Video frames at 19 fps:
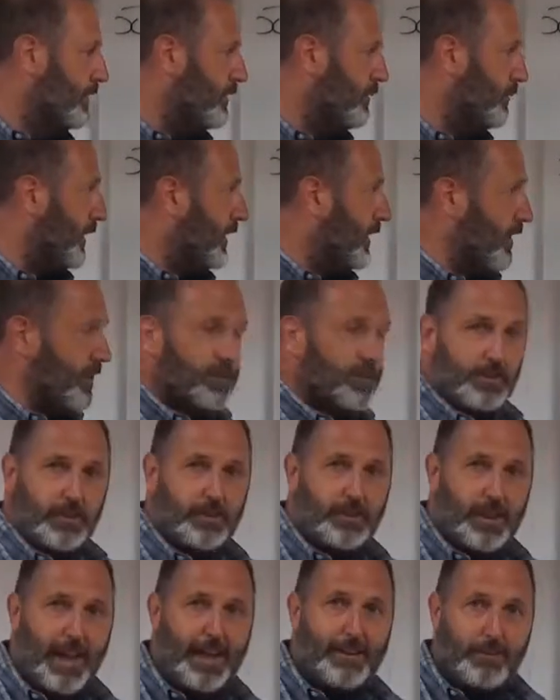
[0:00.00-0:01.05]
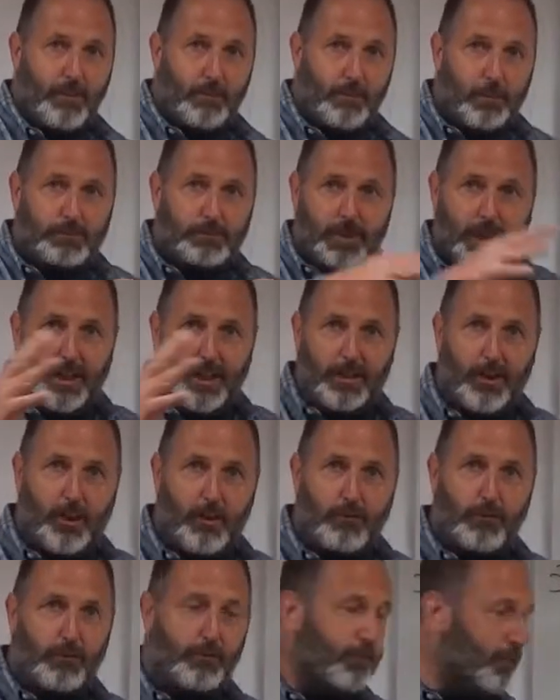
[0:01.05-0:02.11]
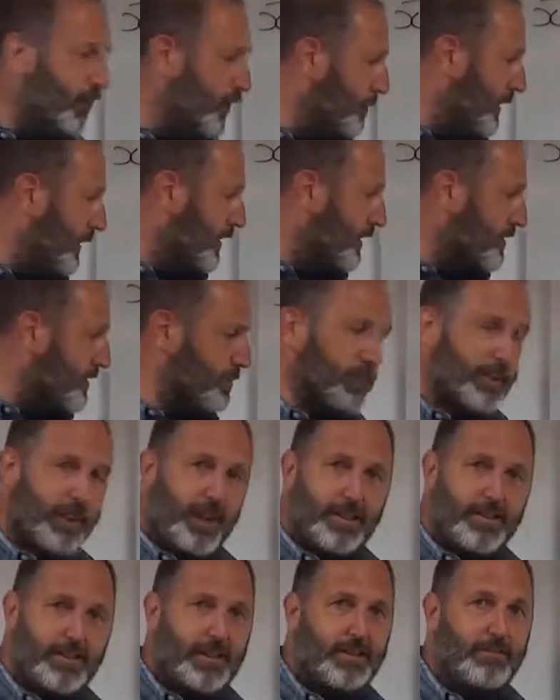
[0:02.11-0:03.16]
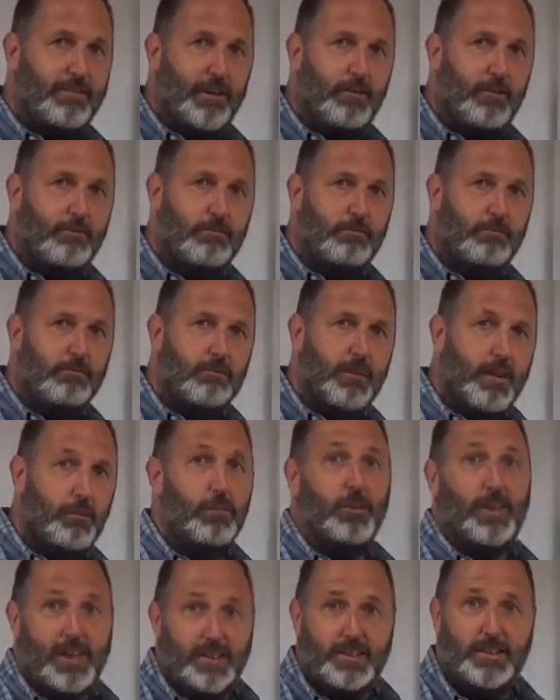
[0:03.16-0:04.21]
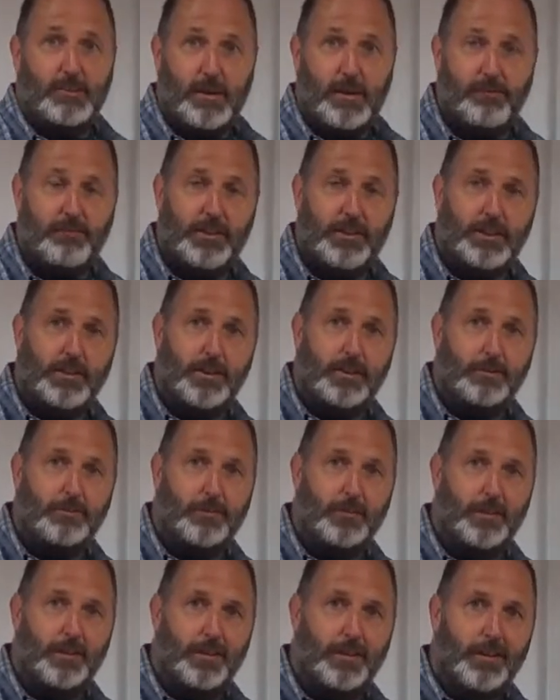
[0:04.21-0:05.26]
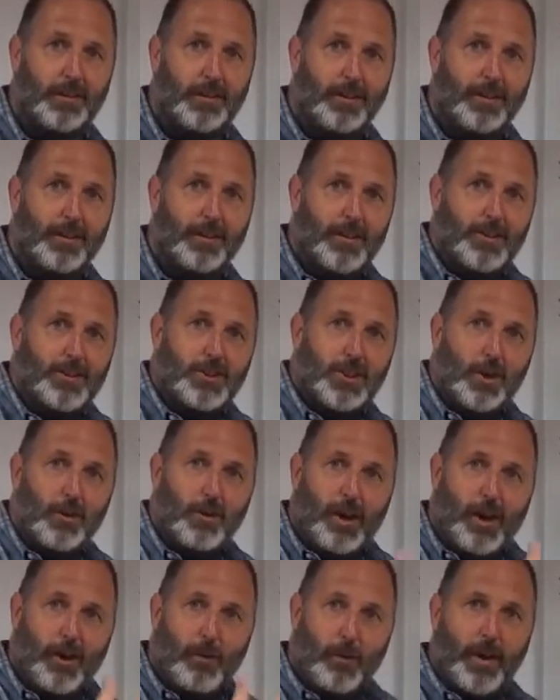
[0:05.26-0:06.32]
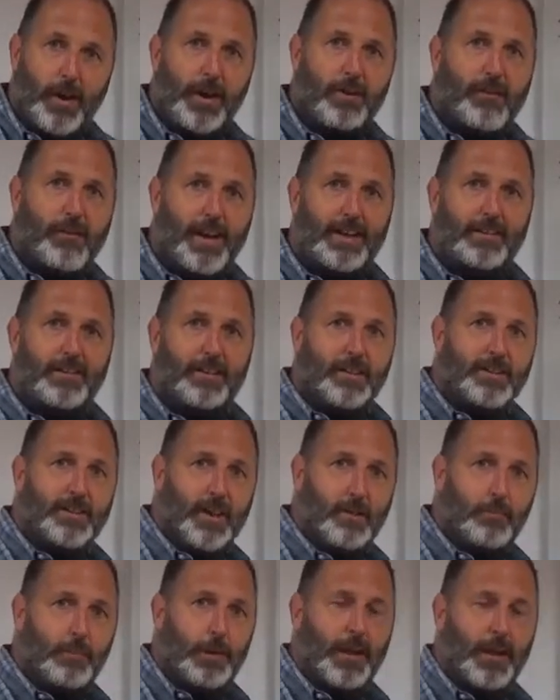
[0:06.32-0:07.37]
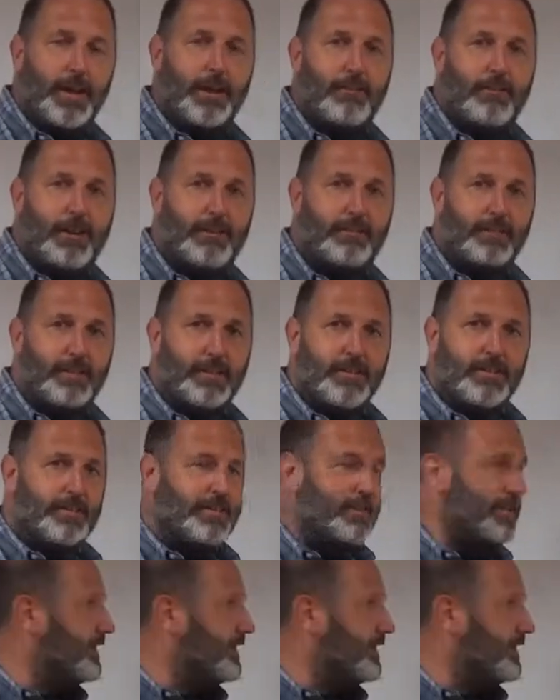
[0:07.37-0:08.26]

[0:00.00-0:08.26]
We can't just add them up to get an overview because we'll get 0 and we'll get 0 every time. So our way around this, our play around this,